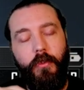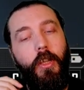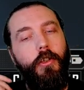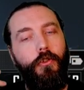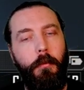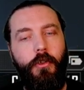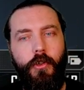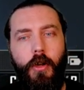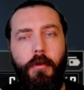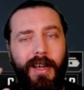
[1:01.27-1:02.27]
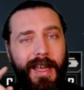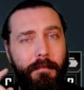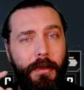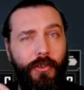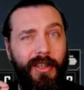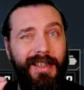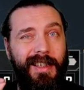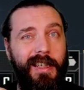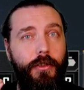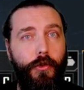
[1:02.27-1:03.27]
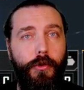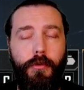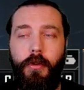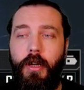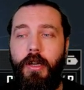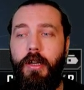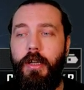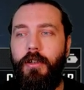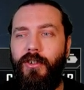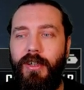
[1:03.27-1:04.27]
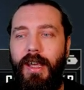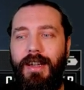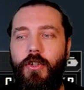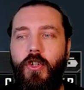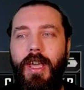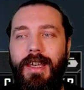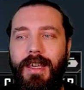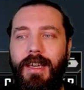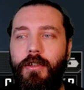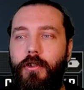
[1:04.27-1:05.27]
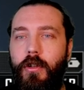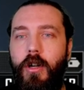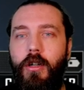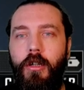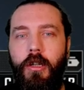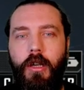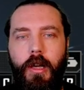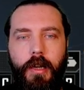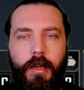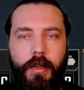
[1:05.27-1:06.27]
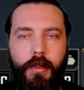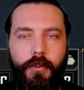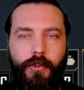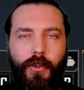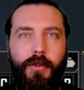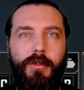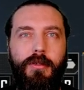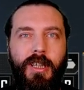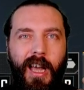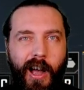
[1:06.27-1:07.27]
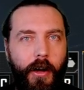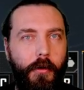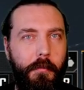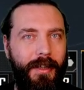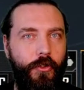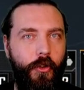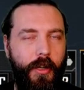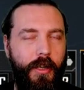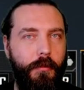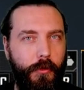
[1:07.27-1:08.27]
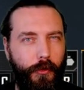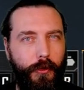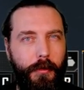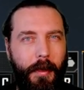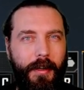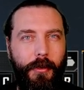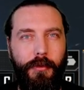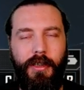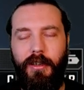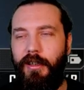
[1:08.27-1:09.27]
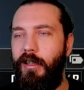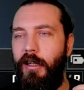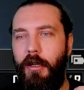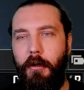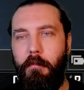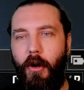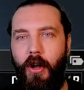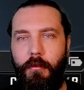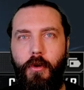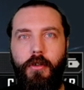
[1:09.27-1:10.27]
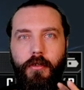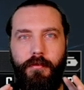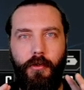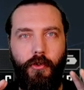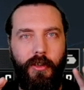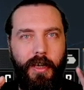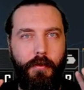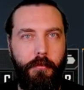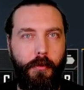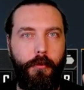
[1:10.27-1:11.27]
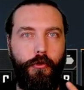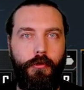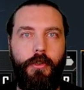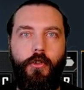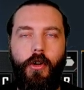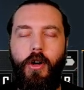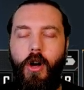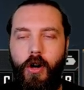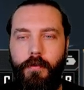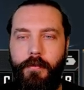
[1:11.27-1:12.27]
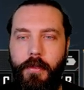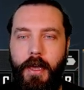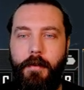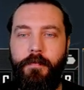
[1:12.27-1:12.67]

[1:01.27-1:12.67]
Something to note, I am missing D2. It's an energy AA slot, so I'll mention it and we'll talk about it quickly, but I won't unfortunately have a proper screenshot of that.